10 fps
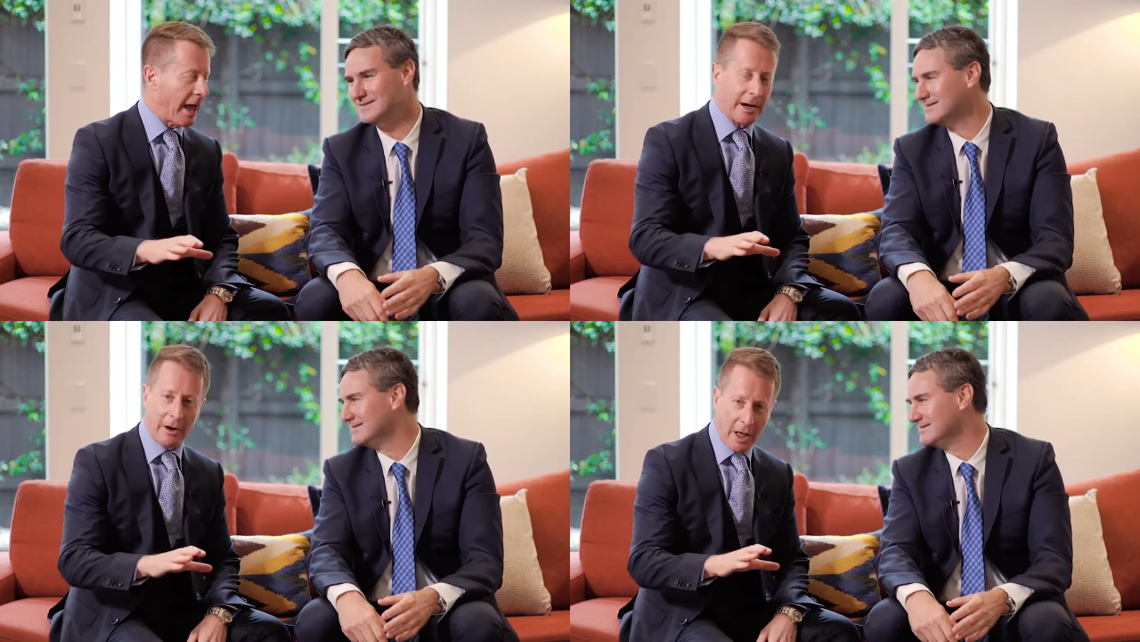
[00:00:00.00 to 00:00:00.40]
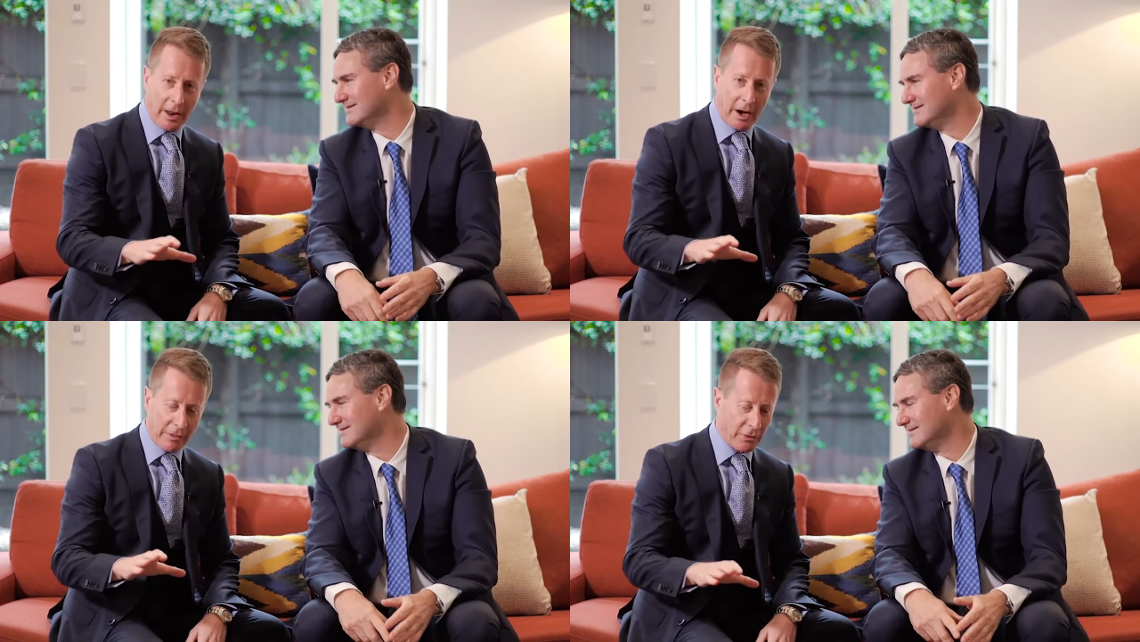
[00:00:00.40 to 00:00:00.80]
Speaker 1: And I,
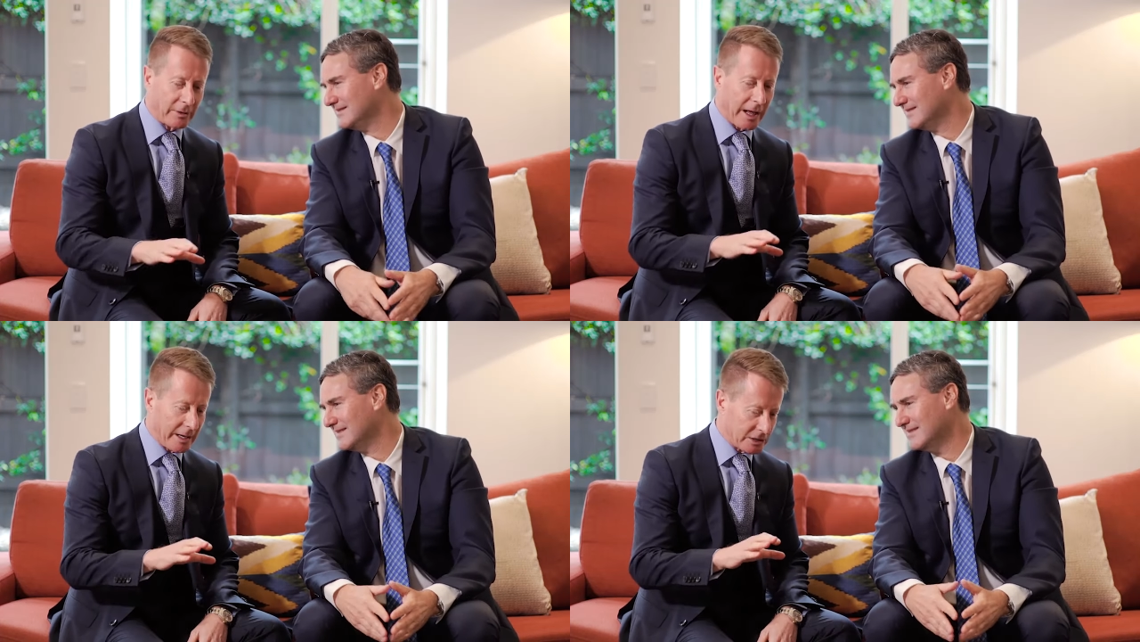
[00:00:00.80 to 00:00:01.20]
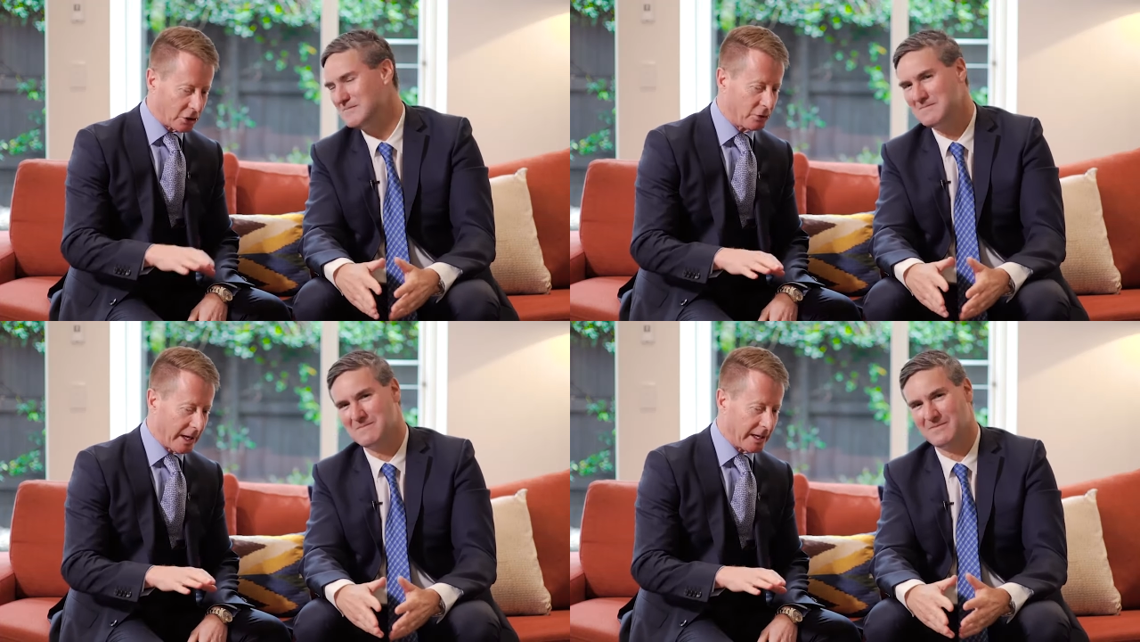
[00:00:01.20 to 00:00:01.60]
and I thought at
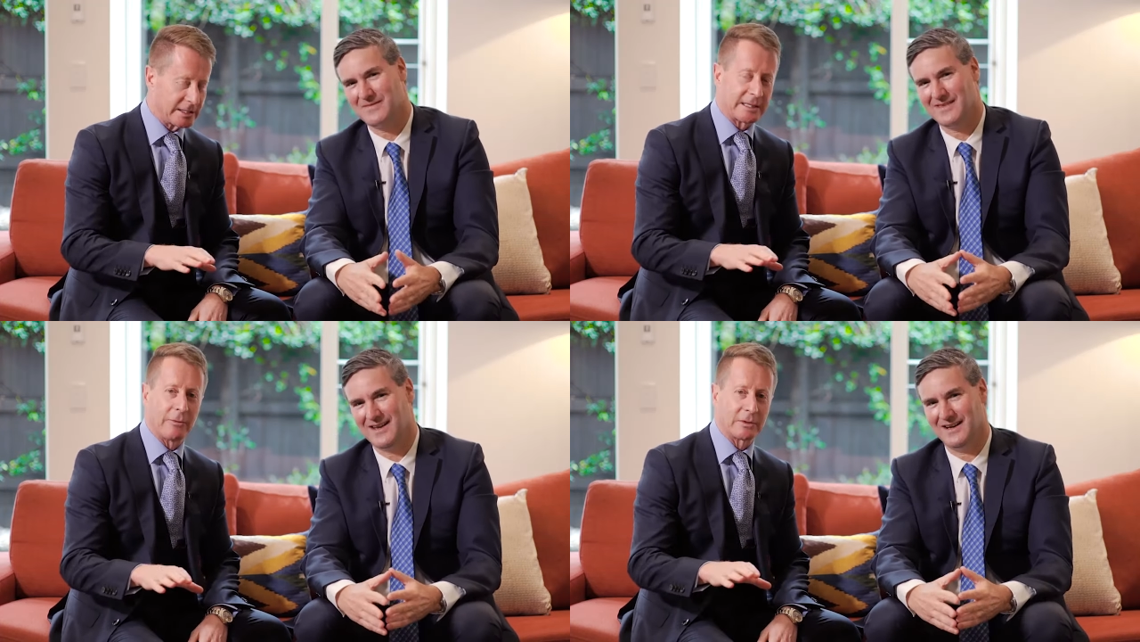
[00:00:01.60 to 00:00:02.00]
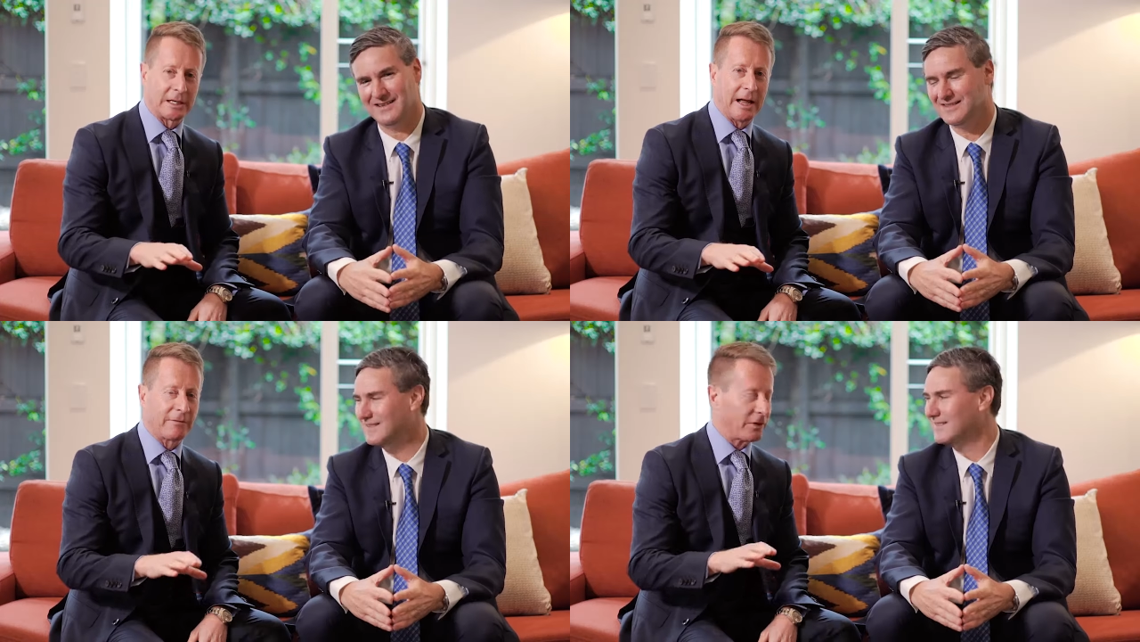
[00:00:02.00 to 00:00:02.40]
two days that yeah. was
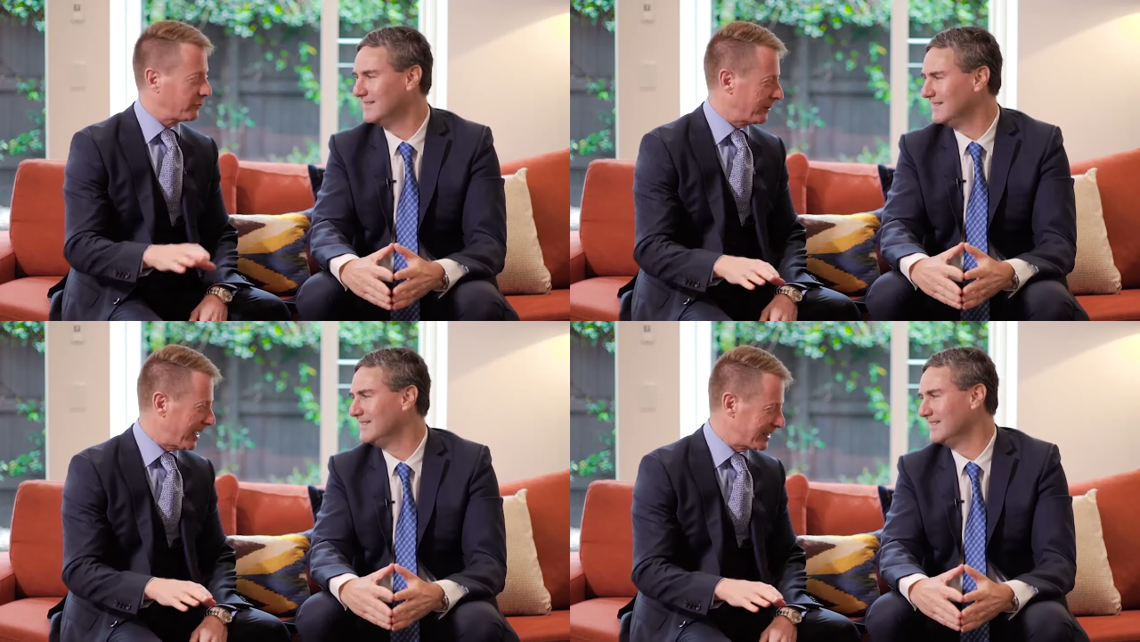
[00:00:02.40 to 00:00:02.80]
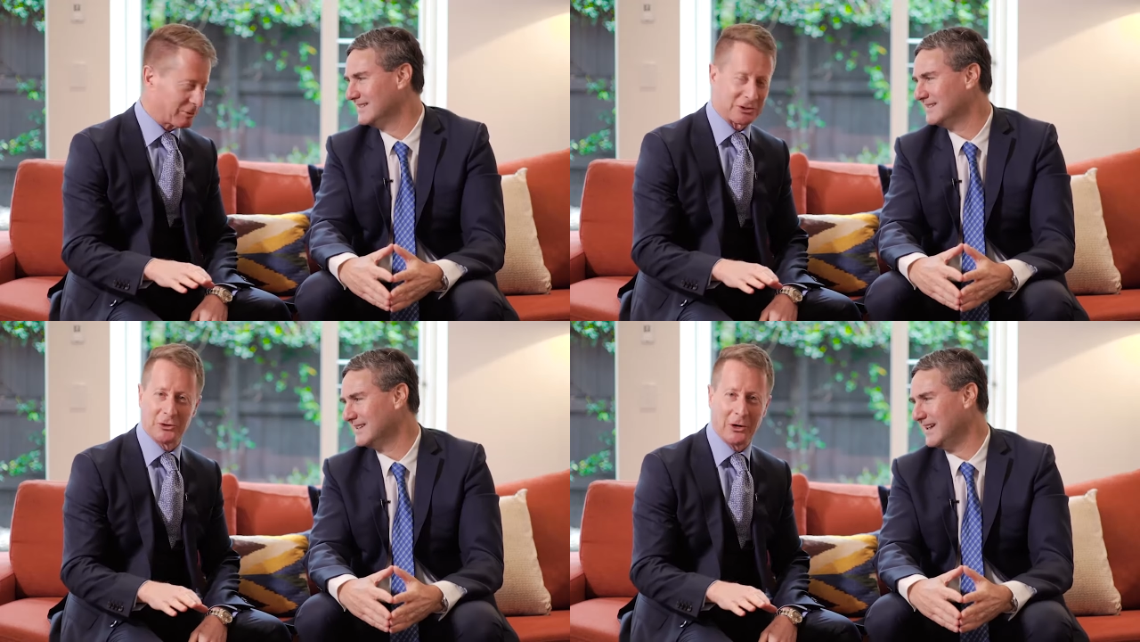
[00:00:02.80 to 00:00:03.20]
enough, and three days
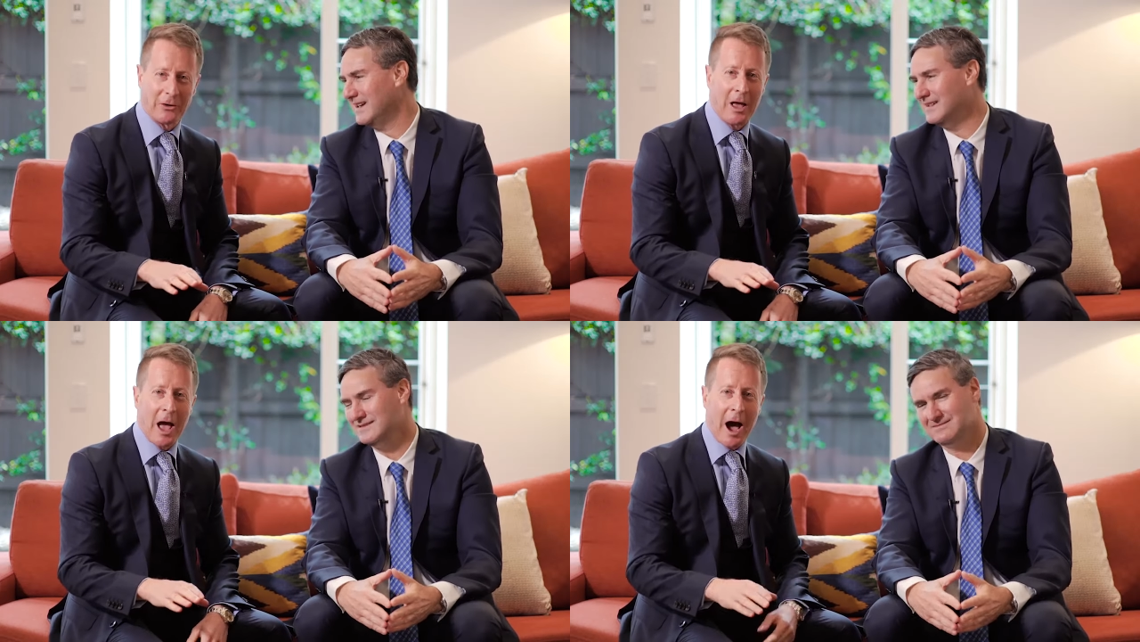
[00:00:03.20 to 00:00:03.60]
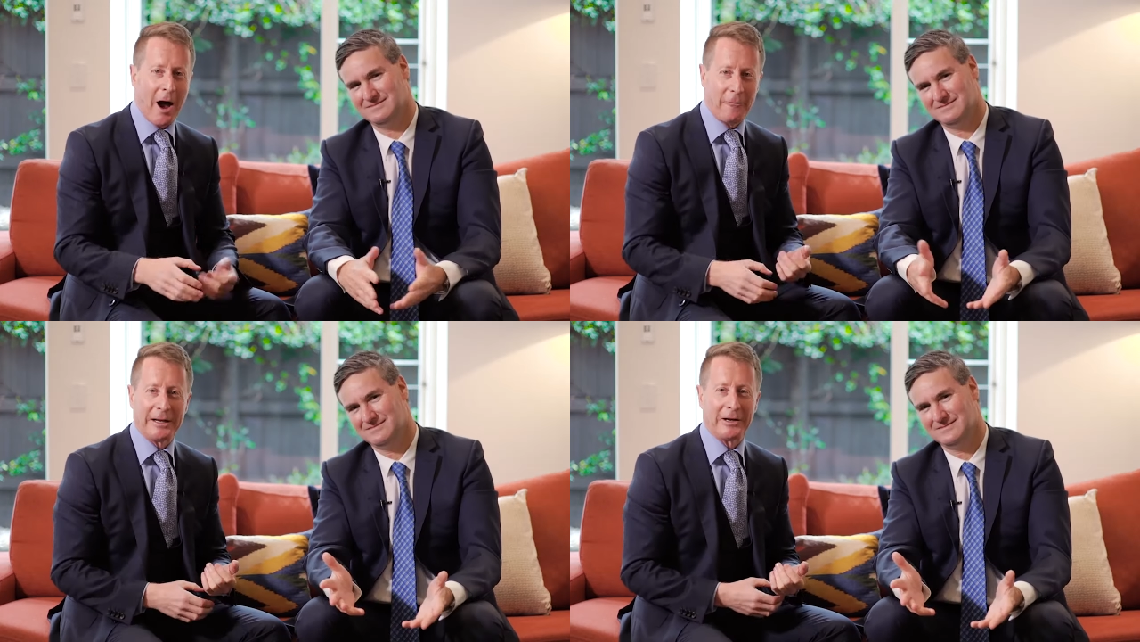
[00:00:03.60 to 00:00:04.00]
was too long. Yeah.
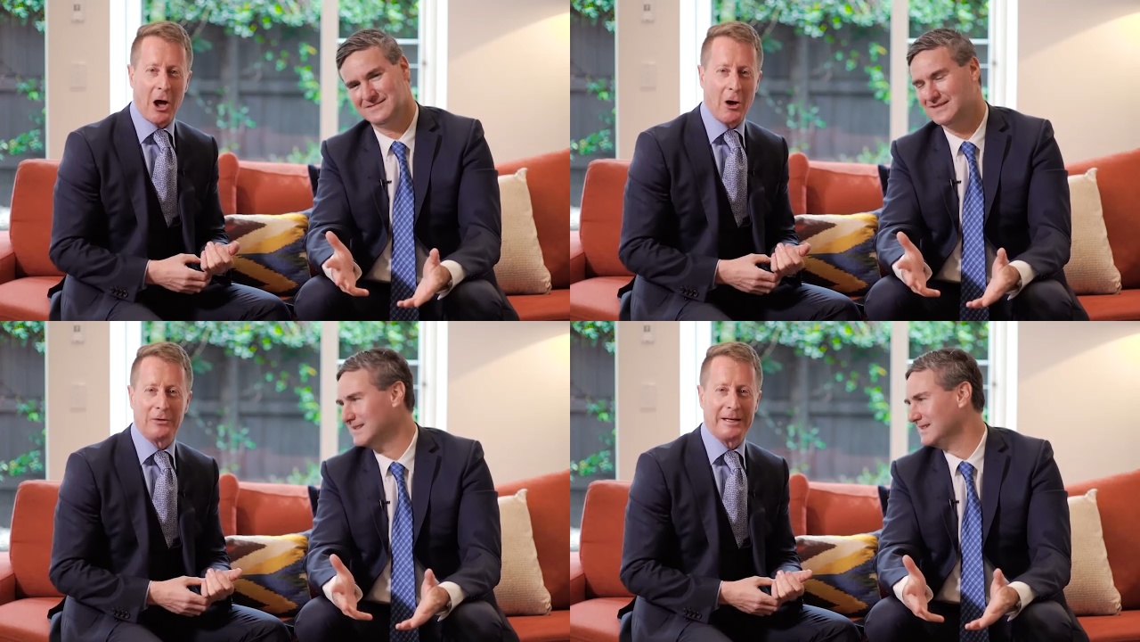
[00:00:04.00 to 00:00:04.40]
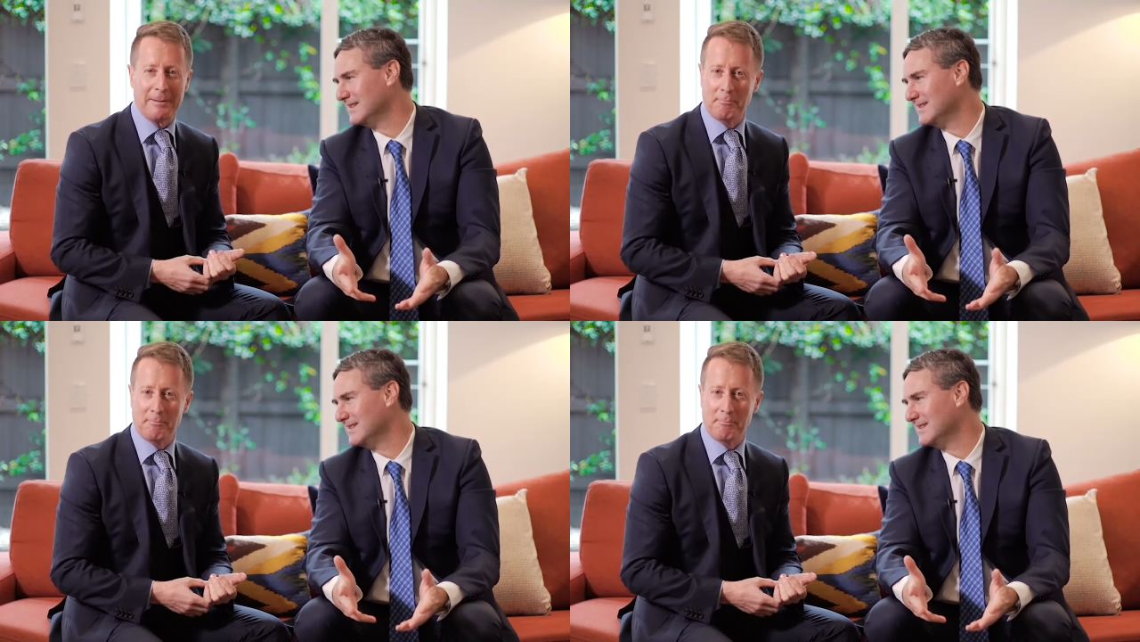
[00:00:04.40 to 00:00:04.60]
I reckon only a